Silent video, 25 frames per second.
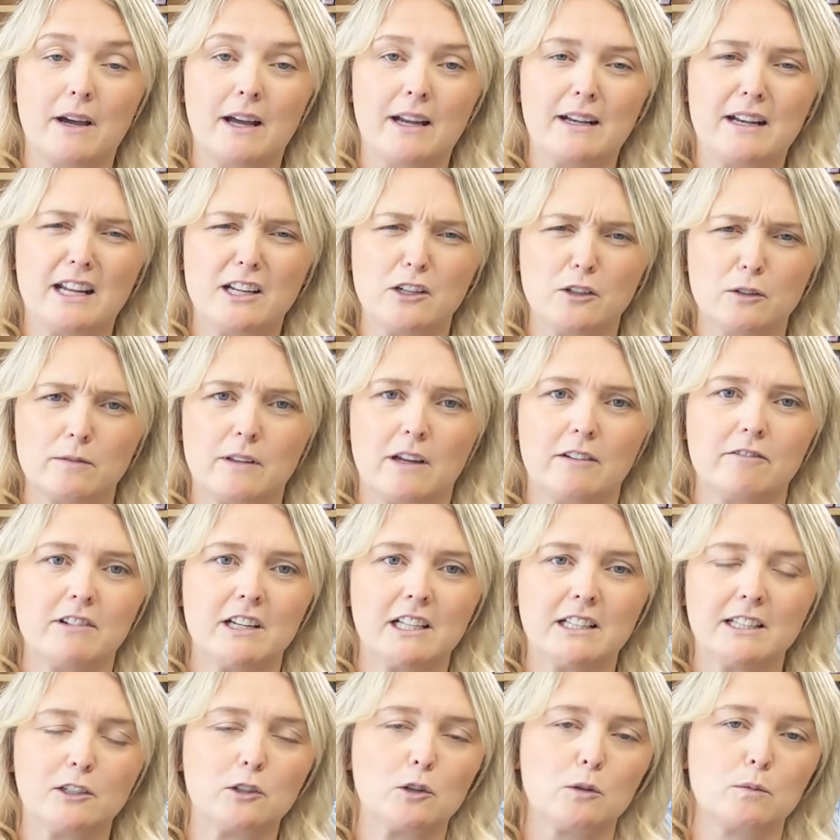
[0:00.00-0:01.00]
and I hope that
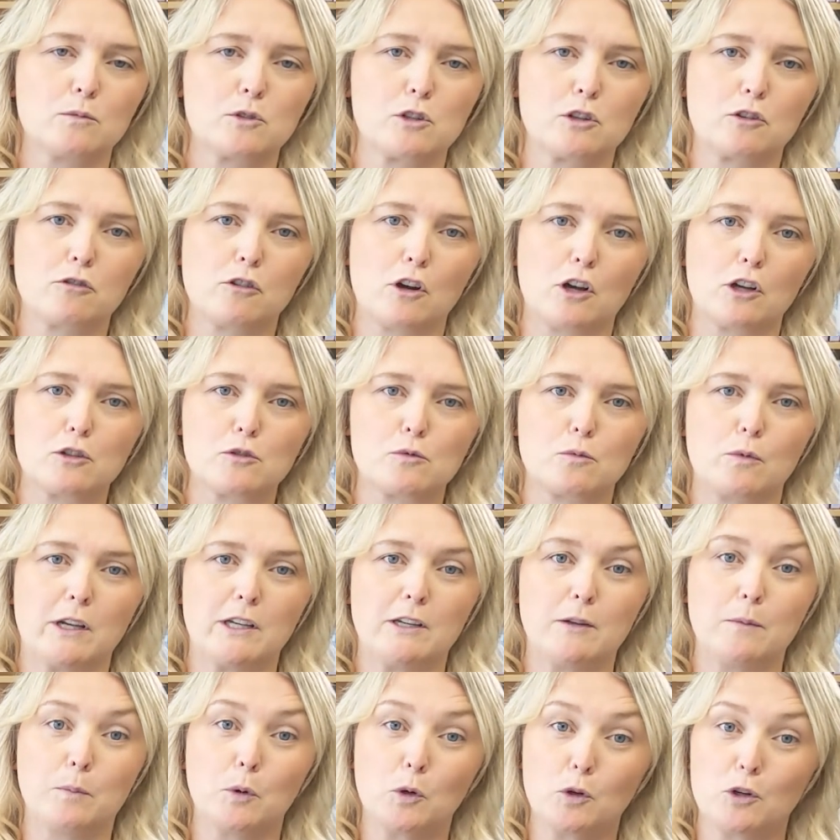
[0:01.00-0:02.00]
really comes across when
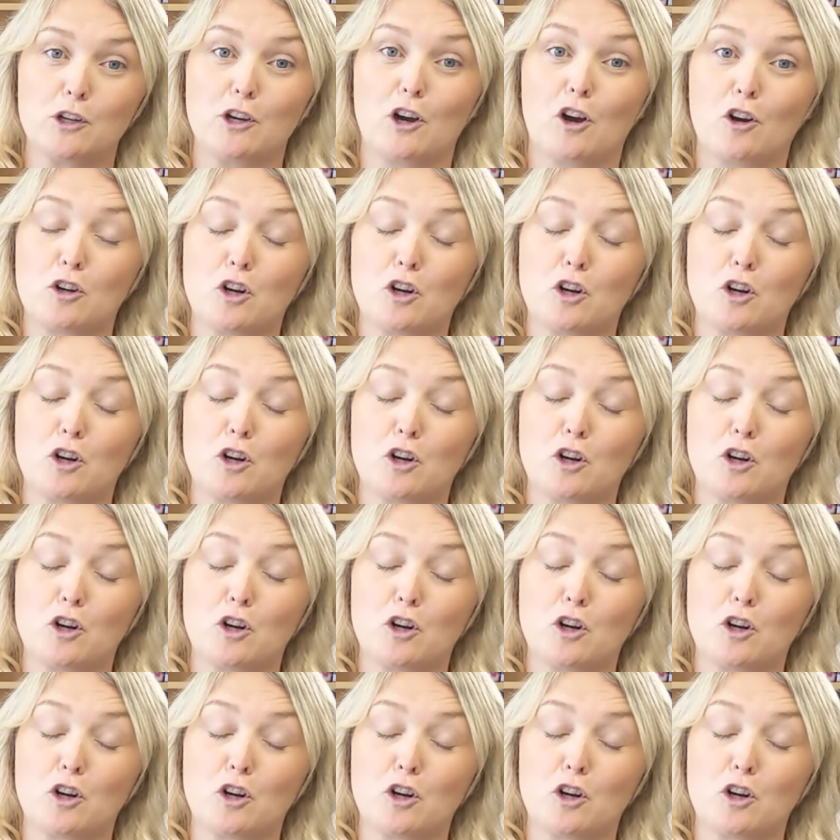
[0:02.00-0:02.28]
you book your